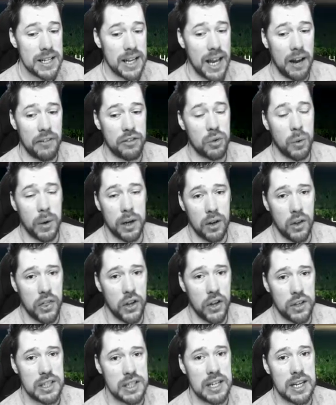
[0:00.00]
have 20 or
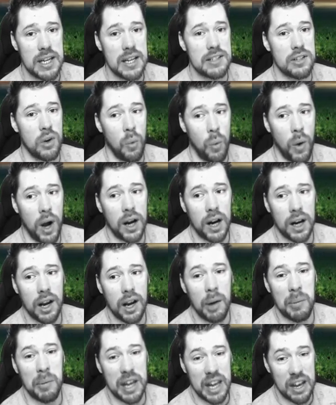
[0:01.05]
30 years at one
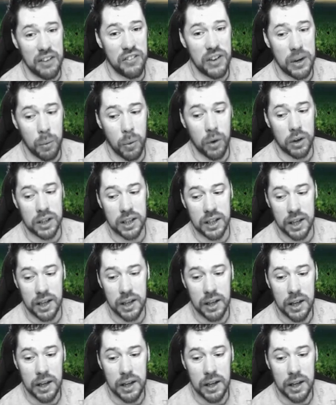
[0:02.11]
club if he wanted it.